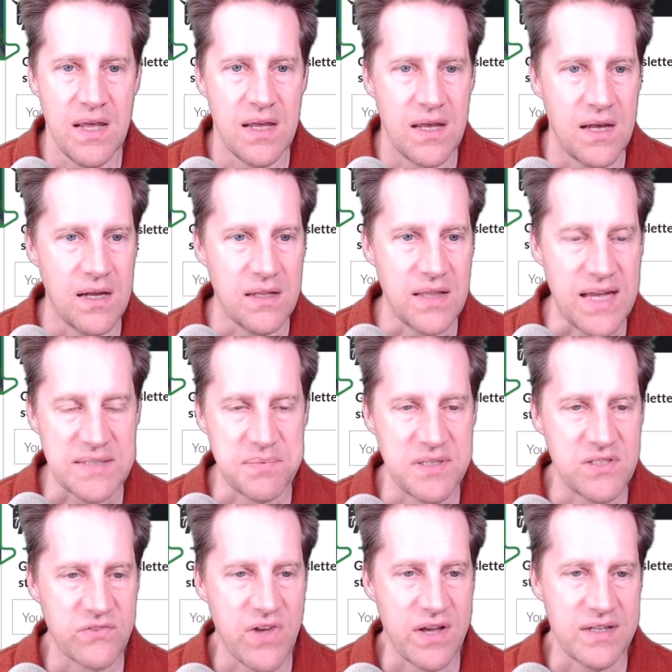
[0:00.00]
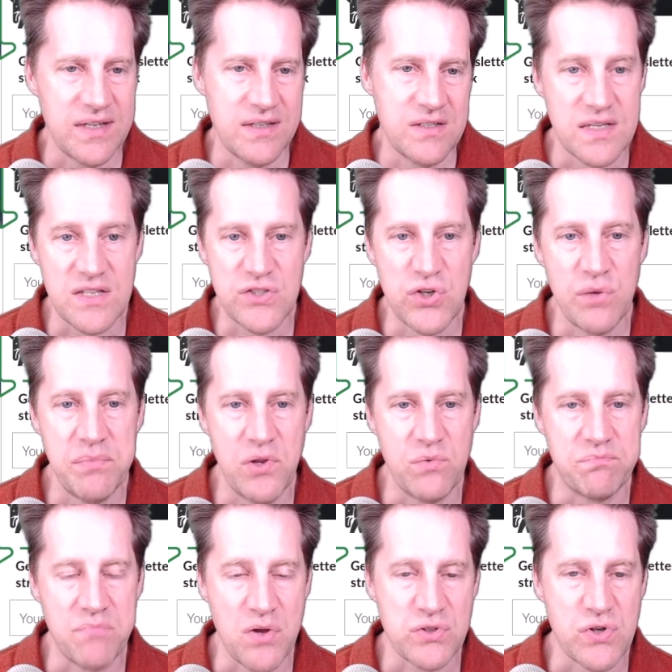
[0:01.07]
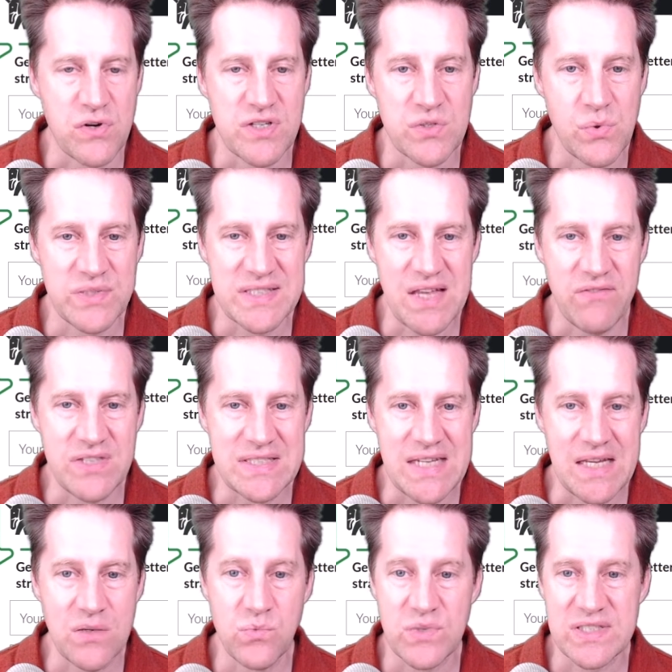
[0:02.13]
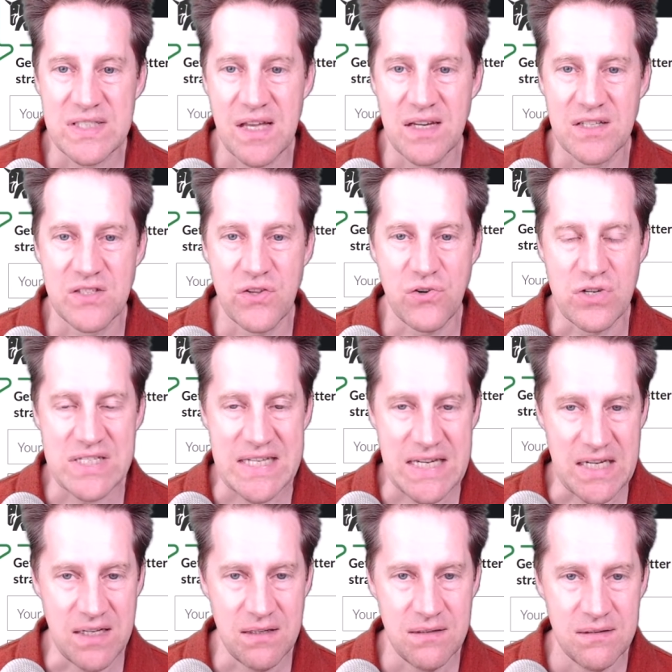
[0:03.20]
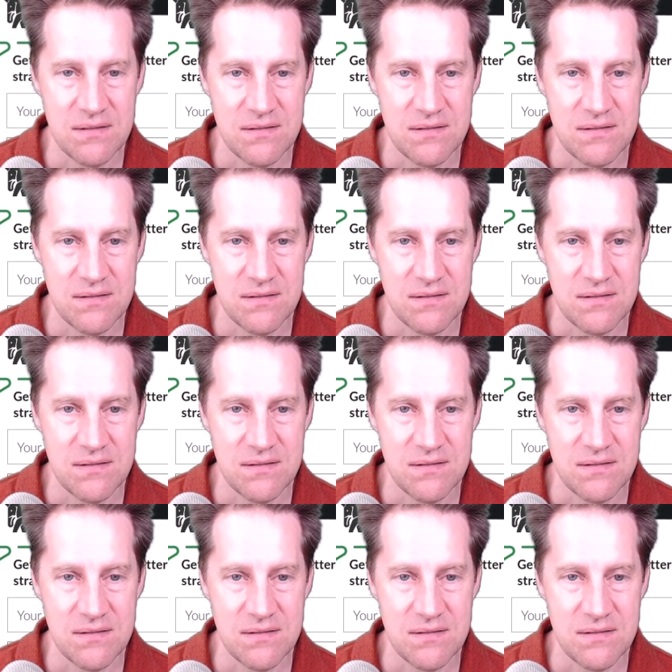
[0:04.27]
Uh, last piece of content, distribute PostgreSQL 17 with Citus 13.